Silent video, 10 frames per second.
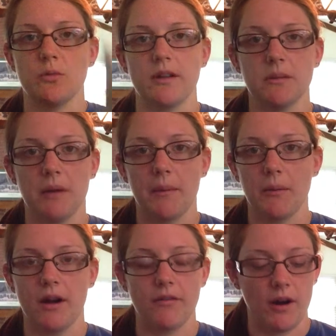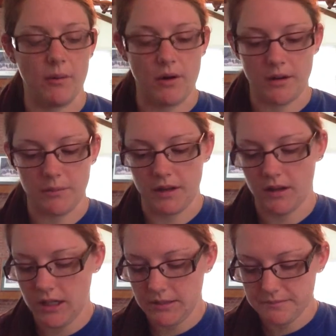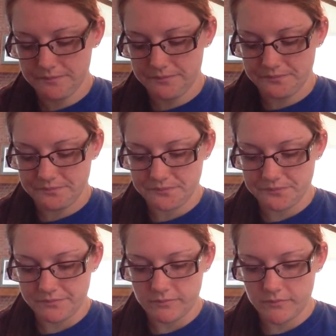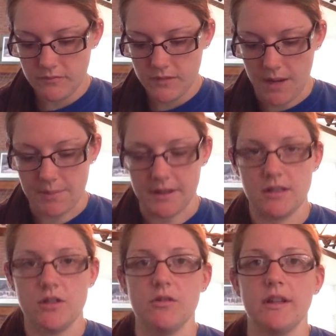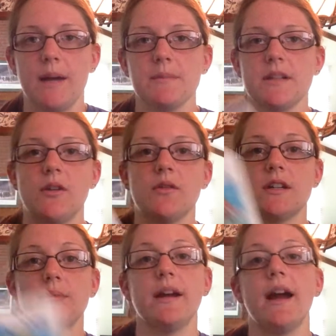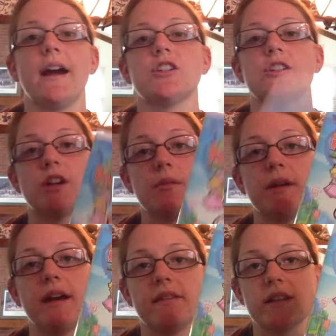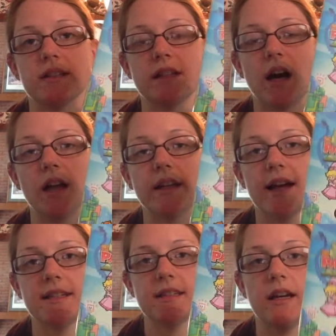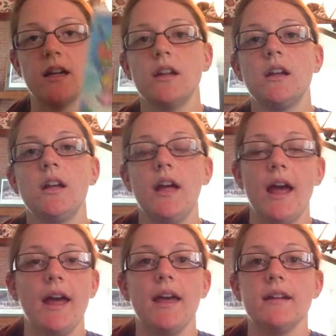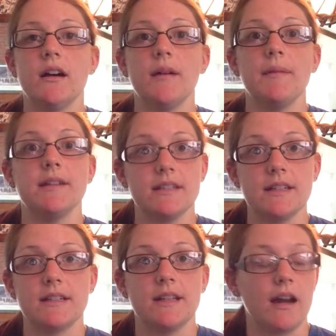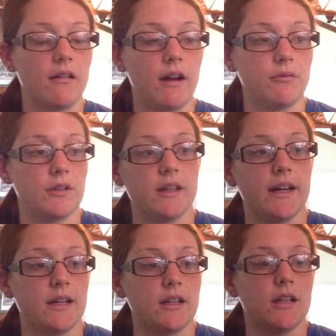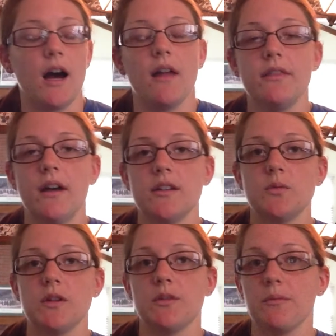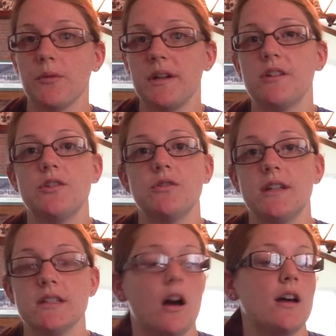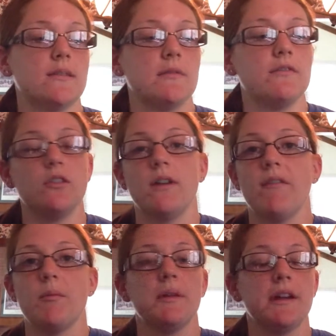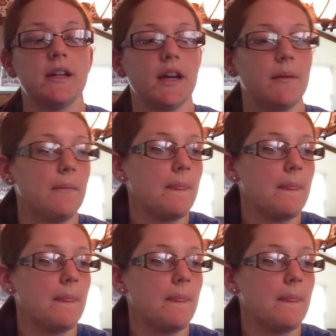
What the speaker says: willing to buy me whatever I wanted, but I picked 2 of the games that I knew I was going to play. I actually started playing this last night, and it's addicting. I really like it a lot. The switch from 3D to 2D is awesome if you haven't played it yet.